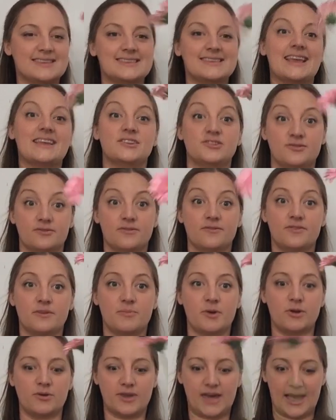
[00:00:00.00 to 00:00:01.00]
centre of the
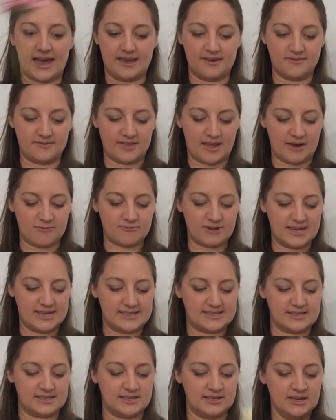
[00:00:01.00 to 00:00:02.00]
bouquet for that
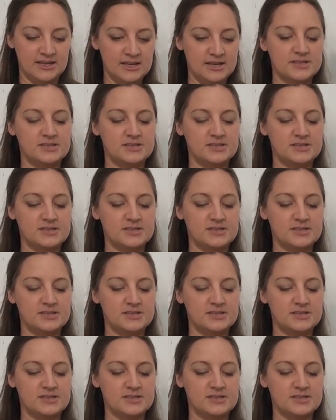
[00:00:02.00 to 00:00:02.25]
reason,